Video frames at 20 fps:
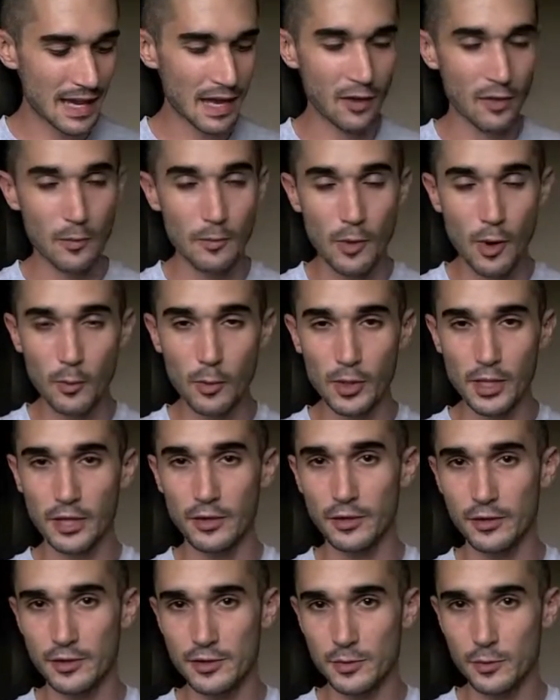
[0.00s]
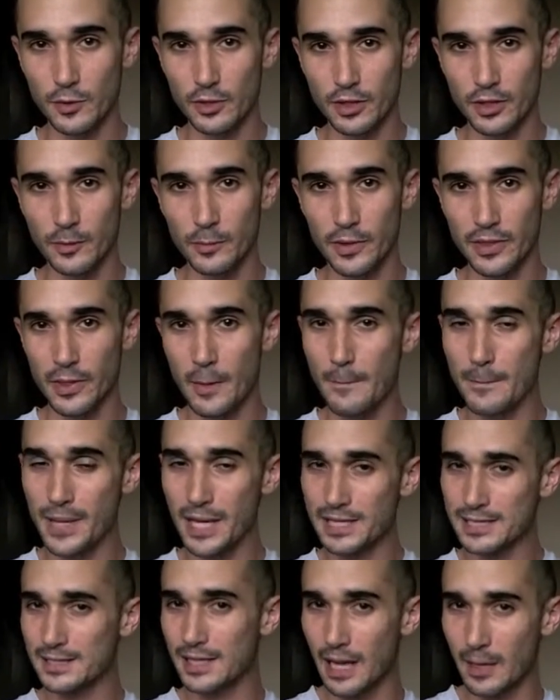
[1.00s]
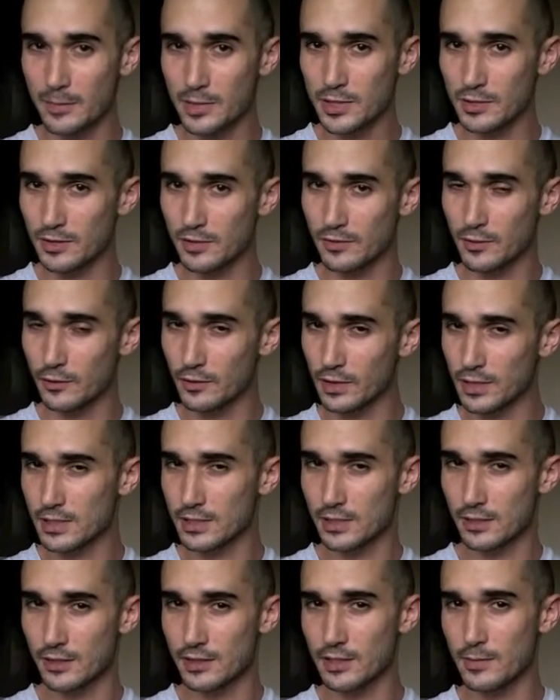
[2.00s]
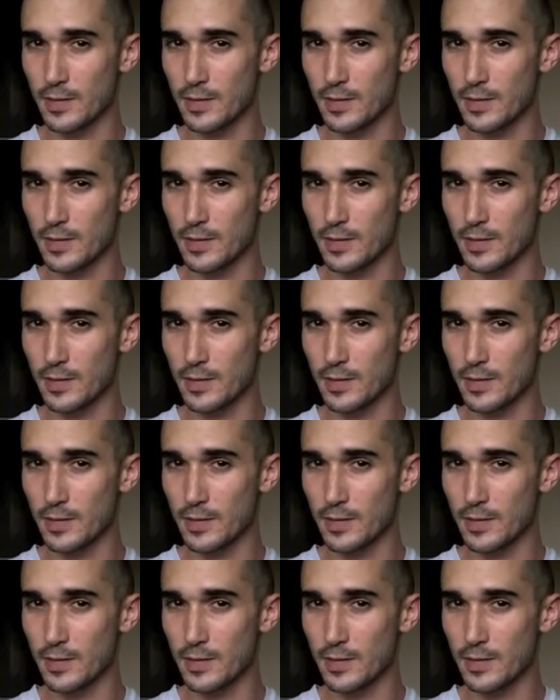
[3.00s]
how the mobile carriers work, but the best option if you're really serious